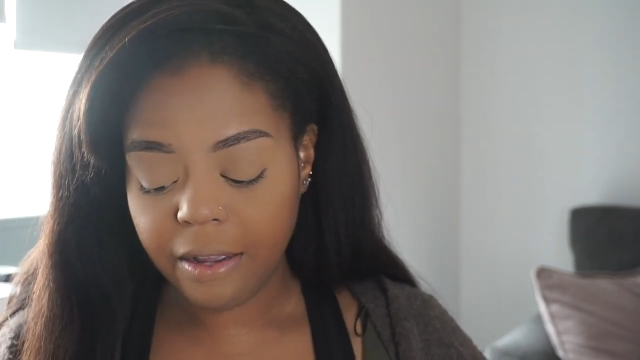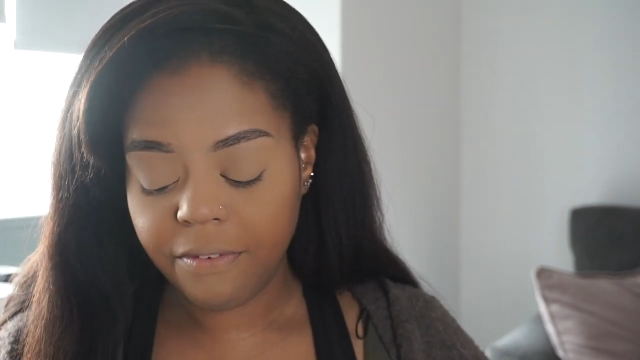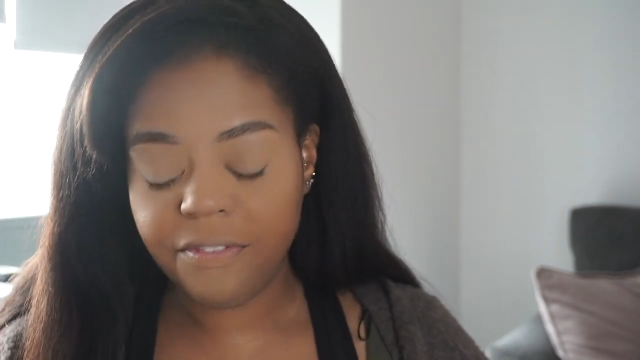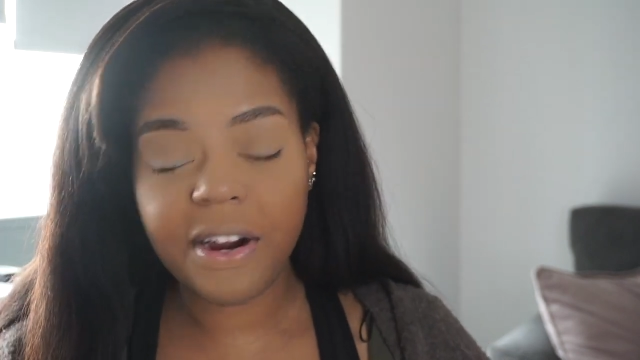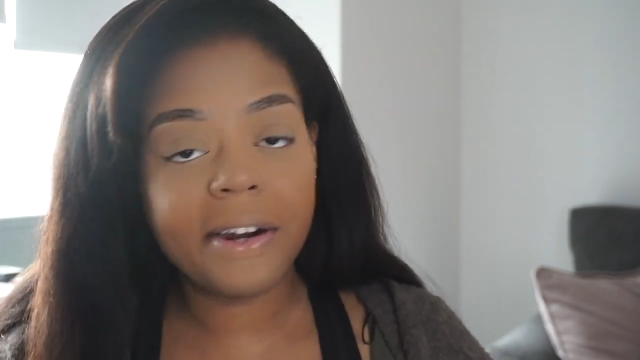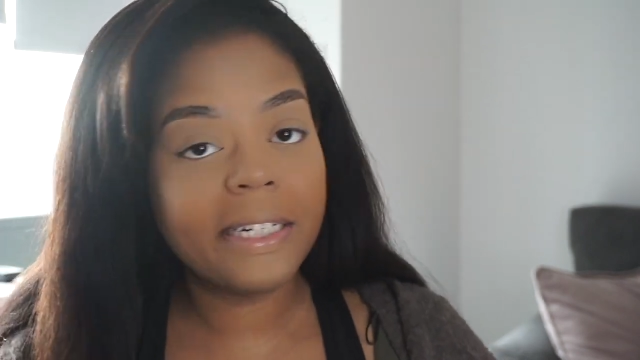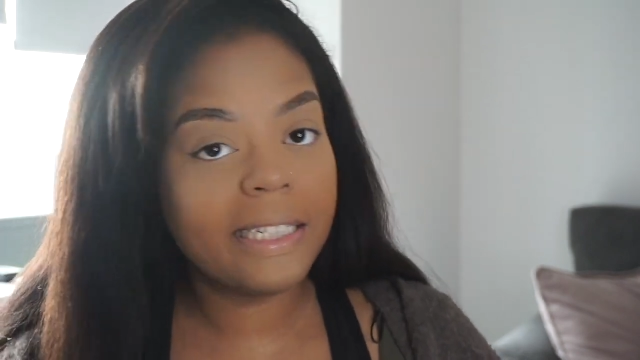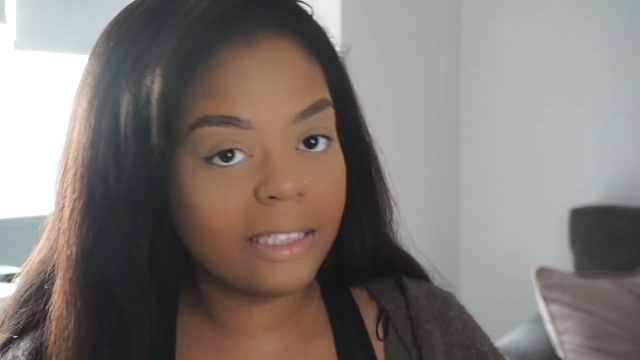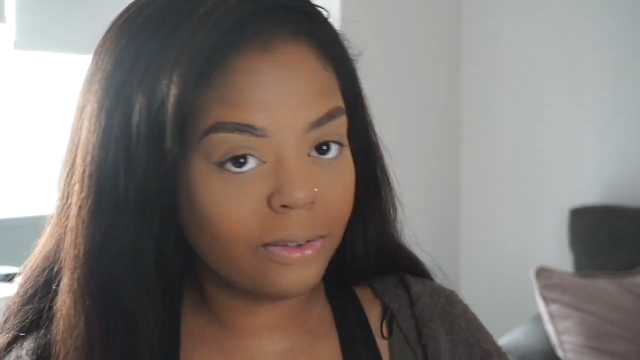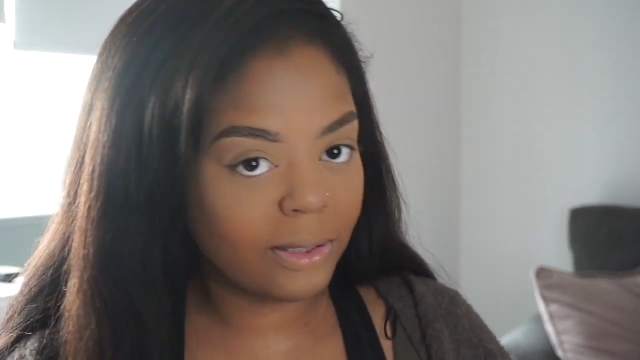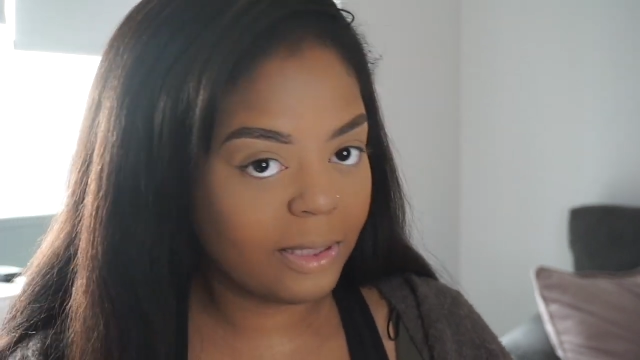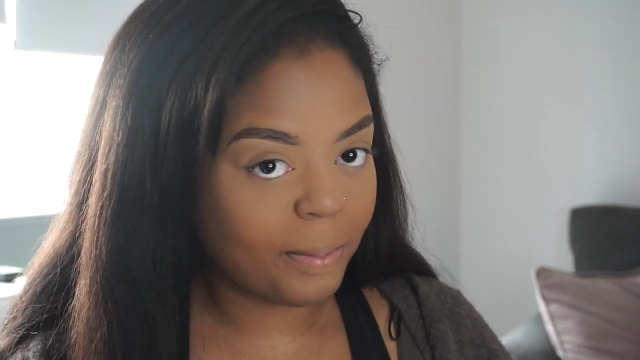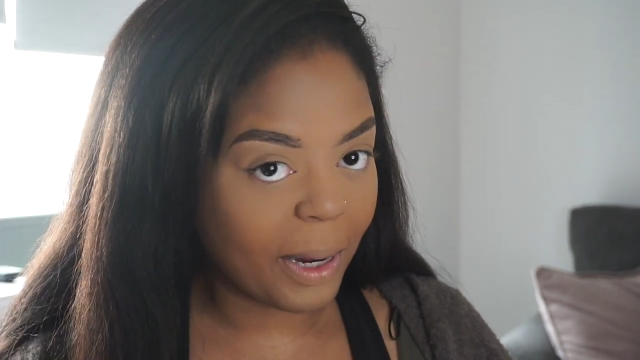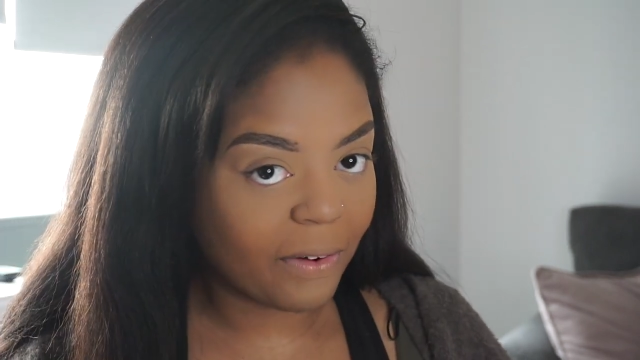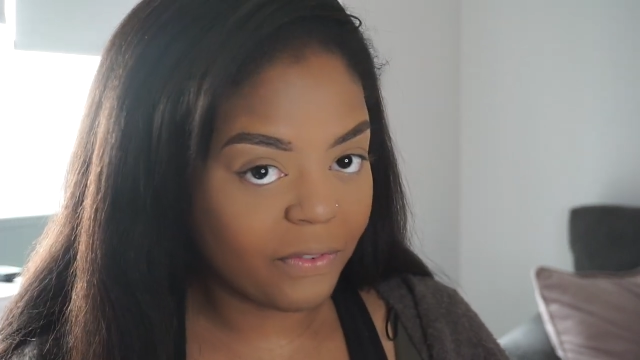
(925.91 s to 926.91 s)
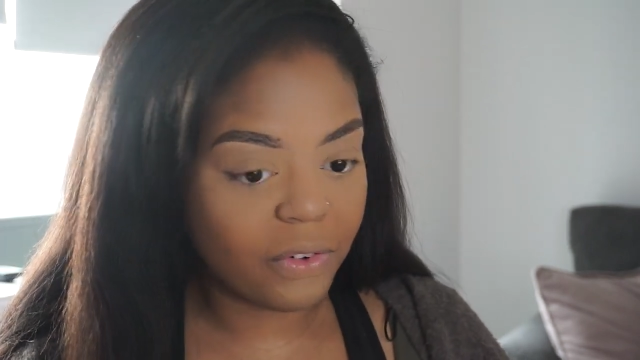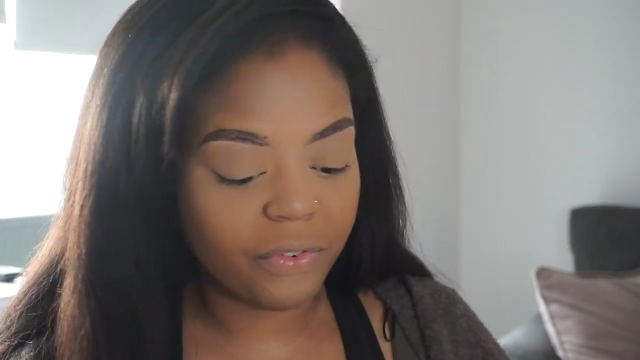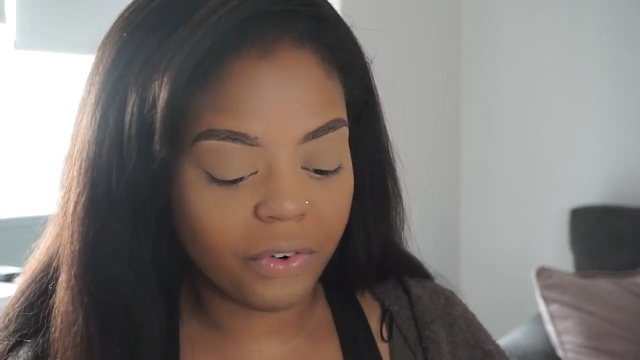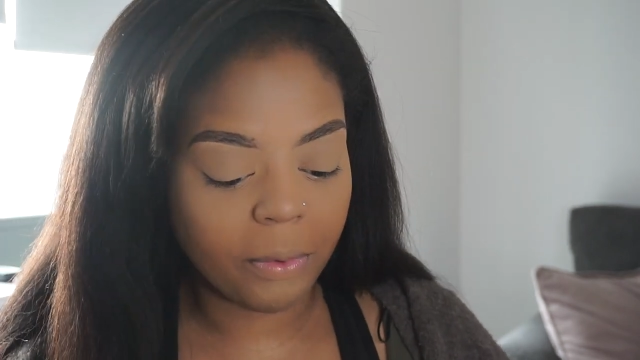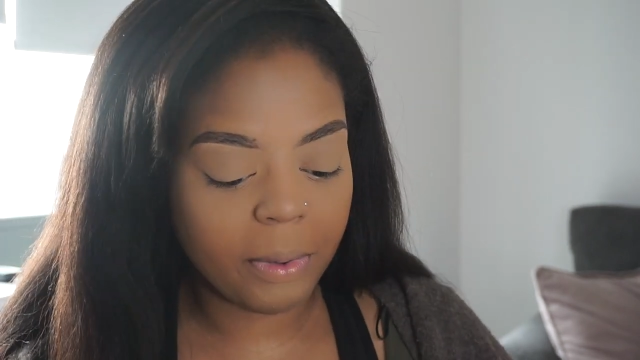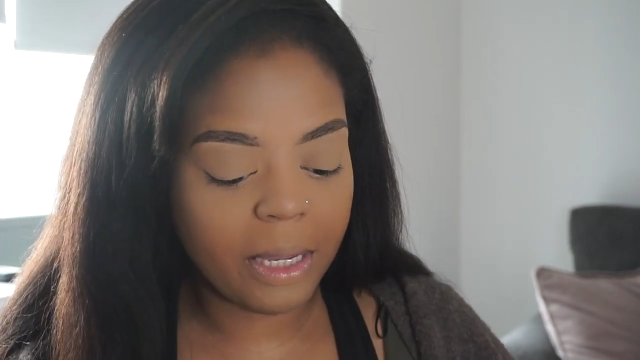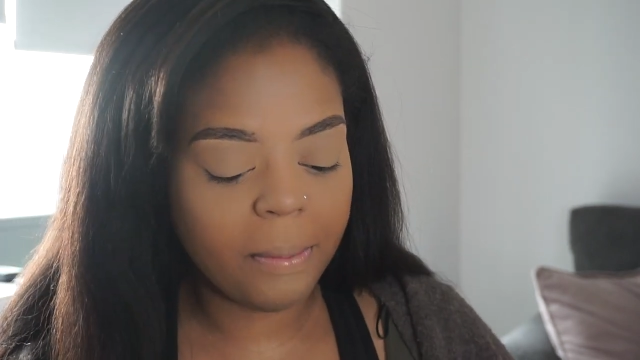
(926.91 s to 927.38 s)
very disrespectful
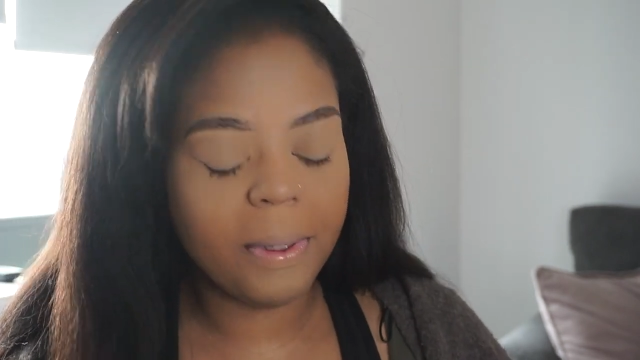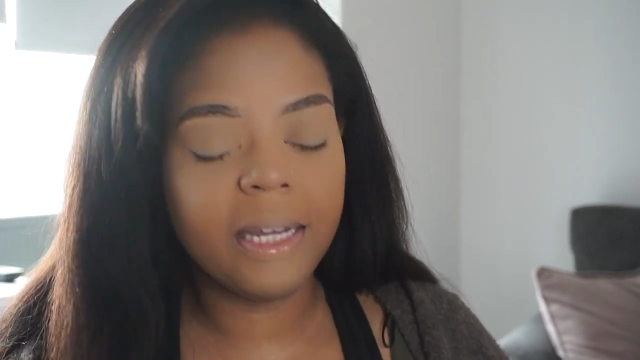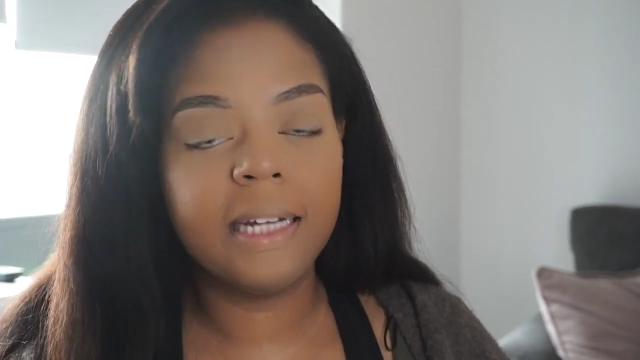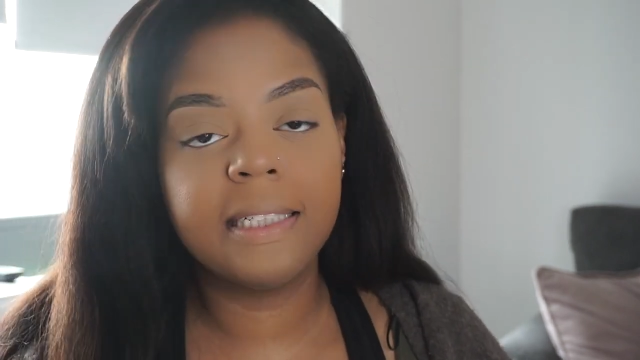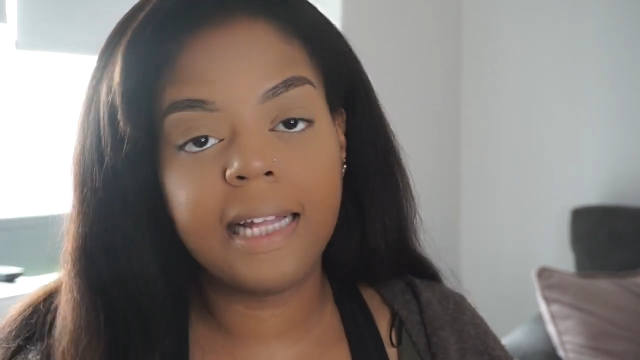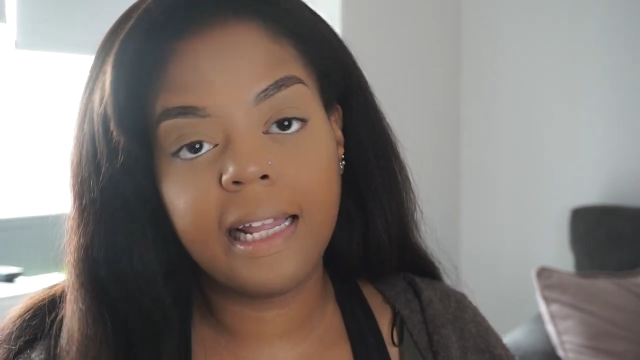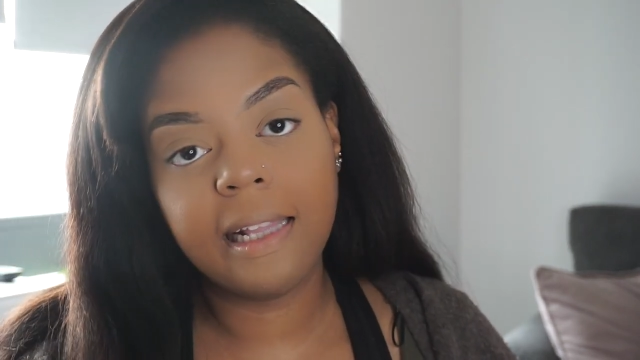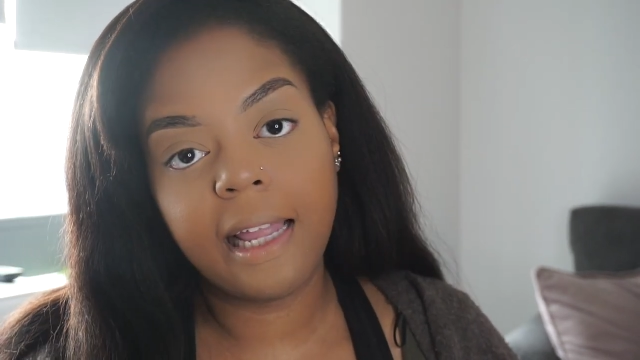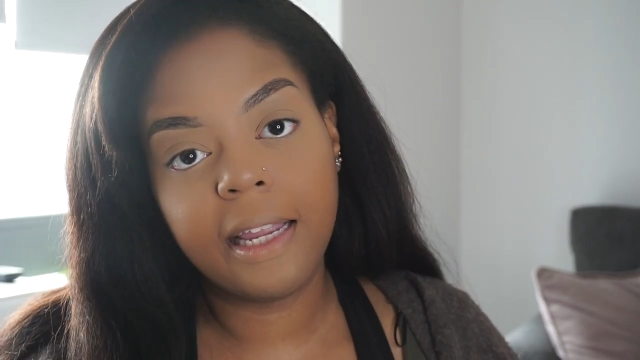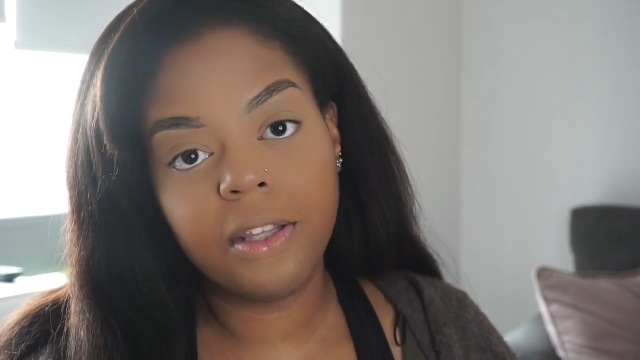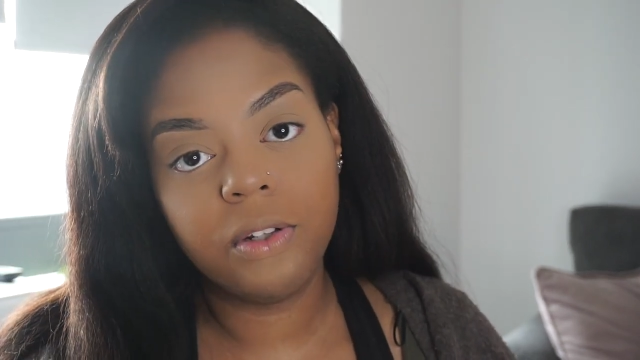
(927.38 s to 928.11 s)
for me because I like